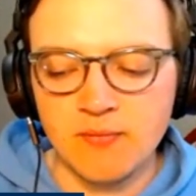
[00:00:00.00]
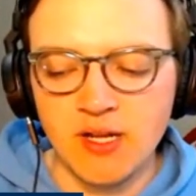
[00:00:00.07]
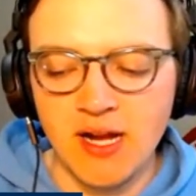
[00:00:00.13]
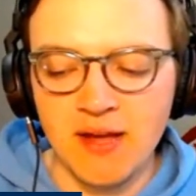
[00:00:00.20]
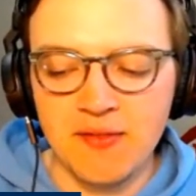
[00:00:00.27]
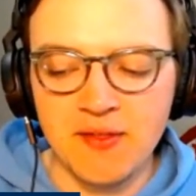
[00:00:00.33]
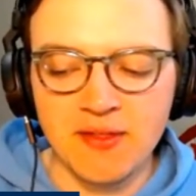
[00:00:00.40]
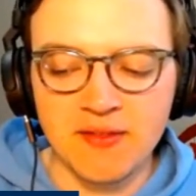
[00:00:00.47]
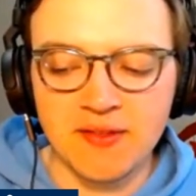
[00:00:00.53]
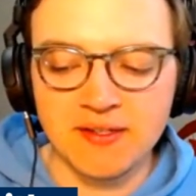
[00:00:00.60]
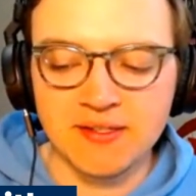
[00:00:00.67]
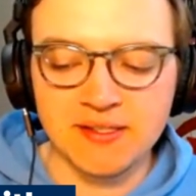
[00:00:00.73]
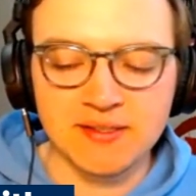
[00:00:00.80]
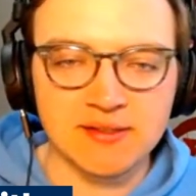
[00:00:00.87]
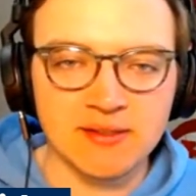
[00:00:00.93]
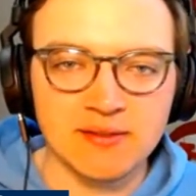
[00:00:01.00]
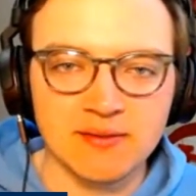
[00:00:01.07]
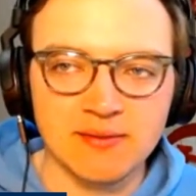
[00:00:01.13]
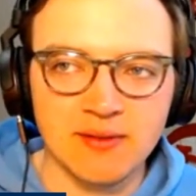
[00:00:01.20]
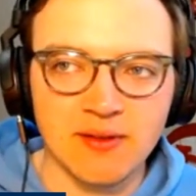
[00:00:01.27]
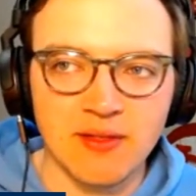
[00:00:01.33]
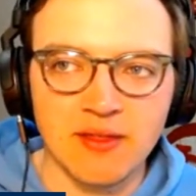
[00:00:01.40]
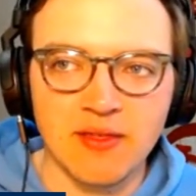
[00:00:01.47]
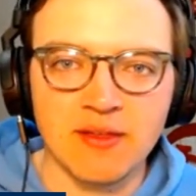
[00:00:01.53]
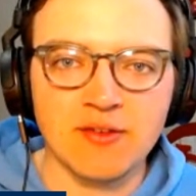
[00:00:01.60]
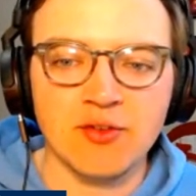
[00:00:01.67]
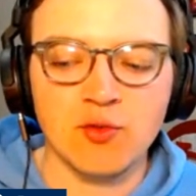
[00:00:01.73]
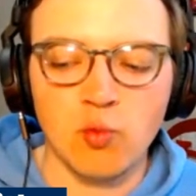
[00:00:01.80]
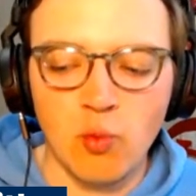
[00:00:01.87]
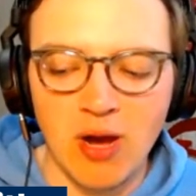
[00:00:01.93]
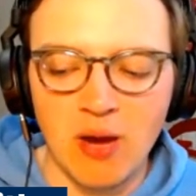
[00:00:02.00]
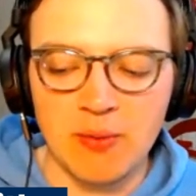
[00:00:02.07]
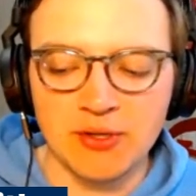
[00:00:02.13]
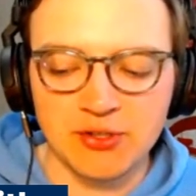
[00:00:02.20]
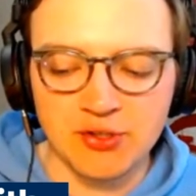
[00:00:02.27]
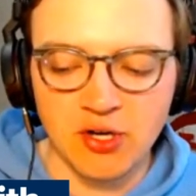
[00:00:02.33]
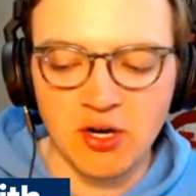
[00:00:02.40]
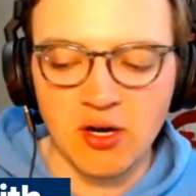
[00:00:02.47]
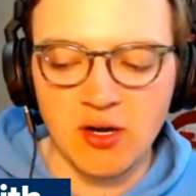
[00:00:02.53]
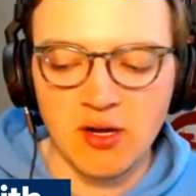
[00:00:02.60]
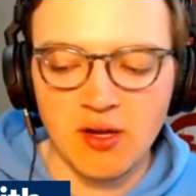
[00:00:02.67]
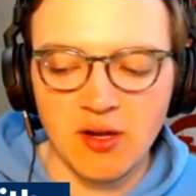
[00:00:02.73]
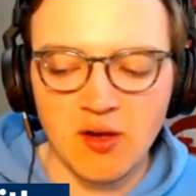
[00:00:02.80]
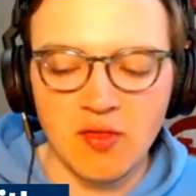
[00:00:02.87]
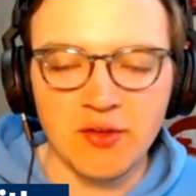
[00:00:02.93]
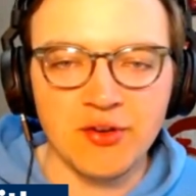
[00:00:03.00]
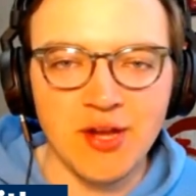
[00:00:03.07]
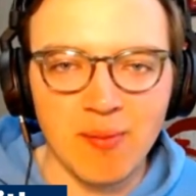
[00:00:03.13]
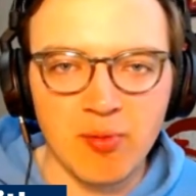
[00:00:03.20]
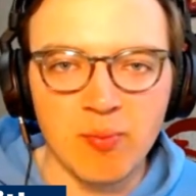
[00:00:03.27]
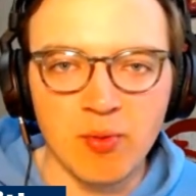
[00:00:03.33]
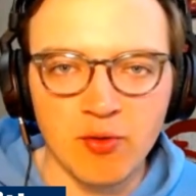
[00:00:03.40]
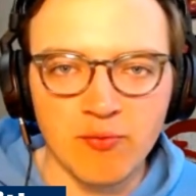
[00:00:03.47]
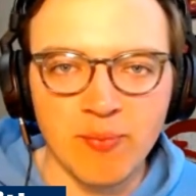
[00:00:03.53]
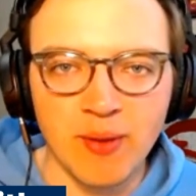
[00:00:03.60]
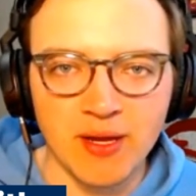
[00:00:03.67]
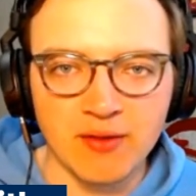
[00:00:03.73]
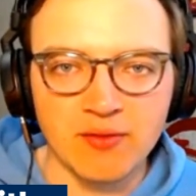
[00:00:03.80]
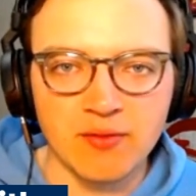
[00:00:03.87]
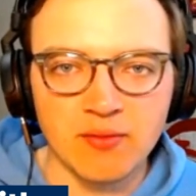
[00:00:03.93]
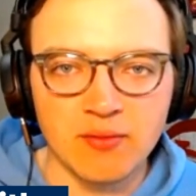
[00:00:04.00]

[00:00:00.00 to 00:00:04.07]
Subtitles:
I think that this is why we saw the depth move made.